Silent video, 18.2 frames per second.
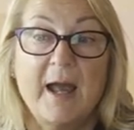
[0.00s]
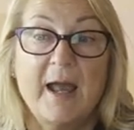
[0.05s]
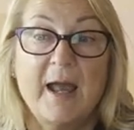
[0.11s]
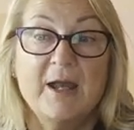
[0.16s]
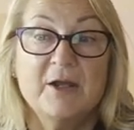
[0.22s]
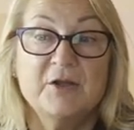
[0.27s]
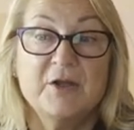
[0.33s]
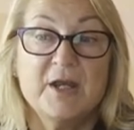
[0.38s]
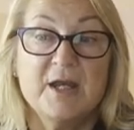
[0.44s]

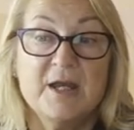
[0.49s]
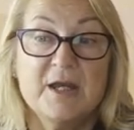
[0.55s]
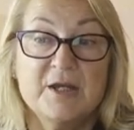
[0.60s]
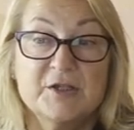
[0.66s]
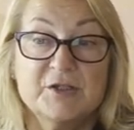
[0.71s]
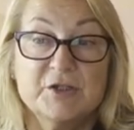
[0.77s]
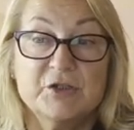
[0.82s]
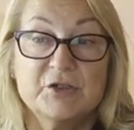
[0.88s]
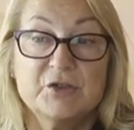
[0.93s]
and
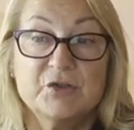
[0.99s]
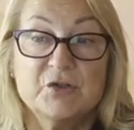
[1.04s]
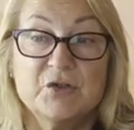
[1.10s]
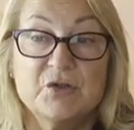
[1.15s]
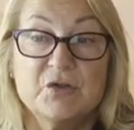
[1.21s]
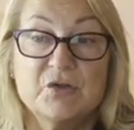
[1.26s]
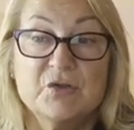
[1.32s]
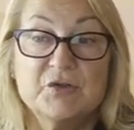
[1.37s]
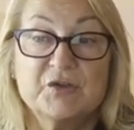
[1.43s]
easy to
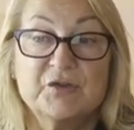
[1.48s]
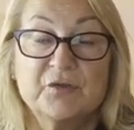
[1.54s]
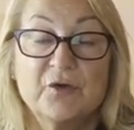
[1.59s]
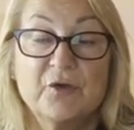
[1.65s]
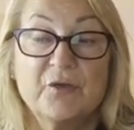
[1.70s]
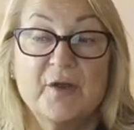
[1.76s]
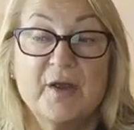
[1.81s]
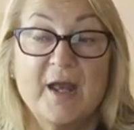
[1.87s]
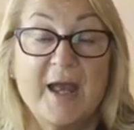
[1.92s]
use for
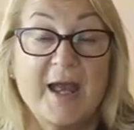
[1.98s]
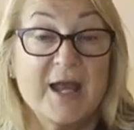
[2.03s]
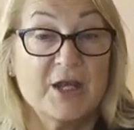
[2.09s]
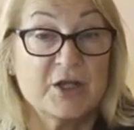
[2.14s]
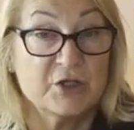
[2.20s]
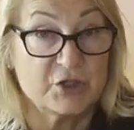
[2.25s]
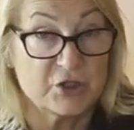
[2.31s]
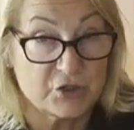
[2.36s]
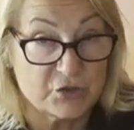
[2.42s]
the
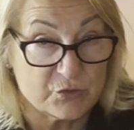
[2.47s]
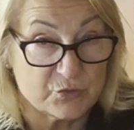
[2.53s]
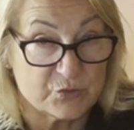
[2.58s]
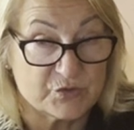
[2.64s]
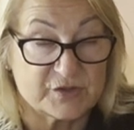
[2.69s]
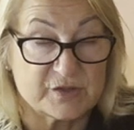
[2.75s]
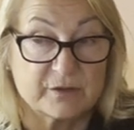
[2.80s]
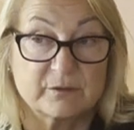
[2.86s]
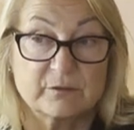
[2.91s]
end
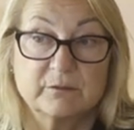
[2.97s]
user.